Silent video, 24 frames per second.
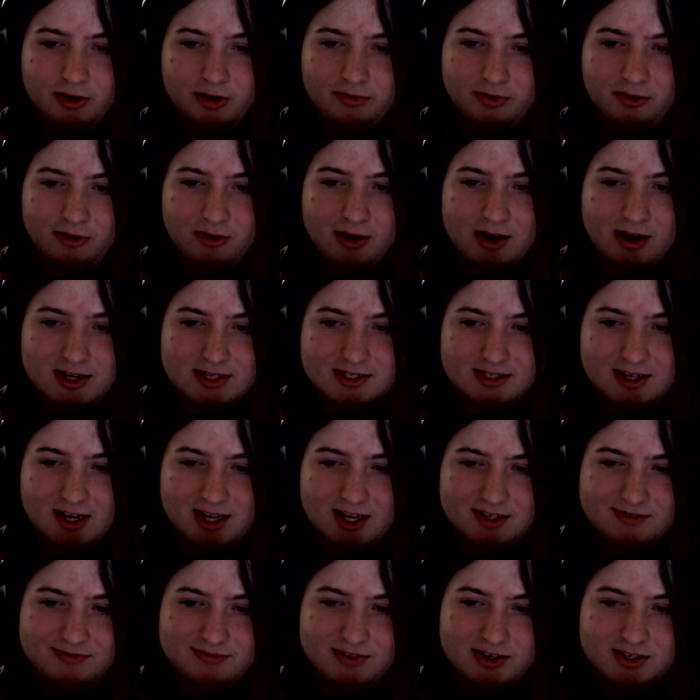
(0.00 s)
of the greatest
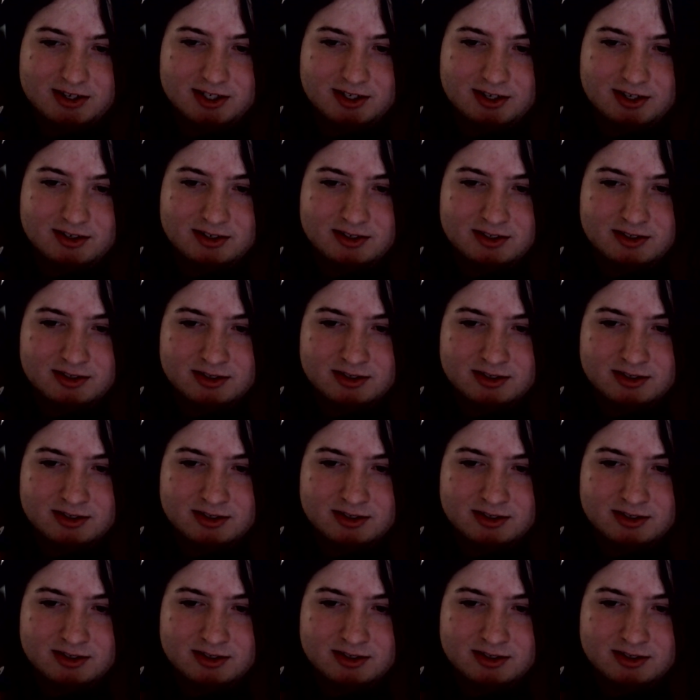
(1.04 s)
science fiction